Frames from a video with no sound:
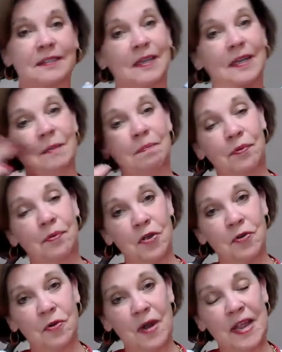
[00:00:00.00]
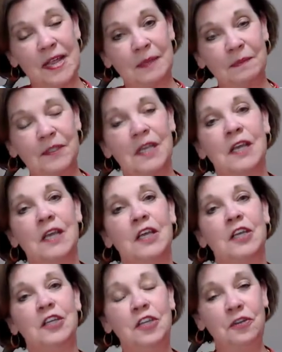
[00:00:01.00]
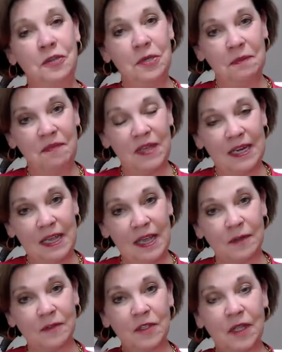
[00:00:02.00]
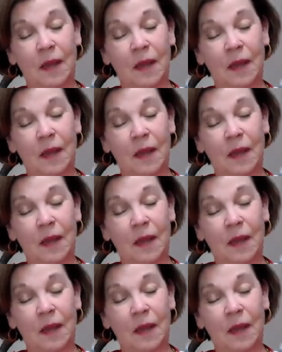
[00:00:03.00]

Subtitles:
some programs, YouTube videos.